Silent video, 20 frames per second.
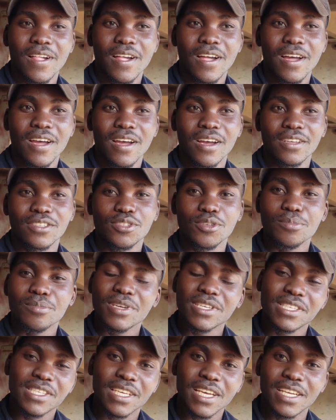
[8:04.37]
uh, so
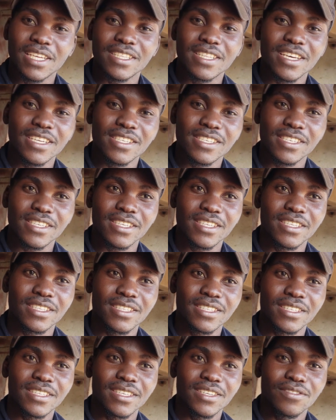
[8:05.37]
basically that's it
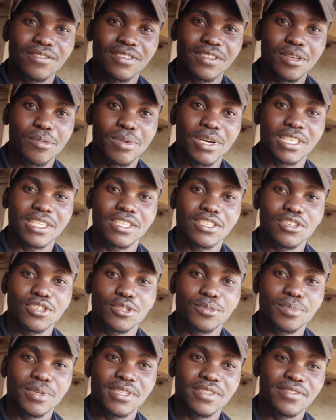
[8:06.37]
the material
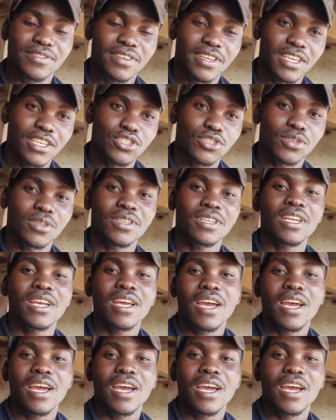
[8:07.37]
specification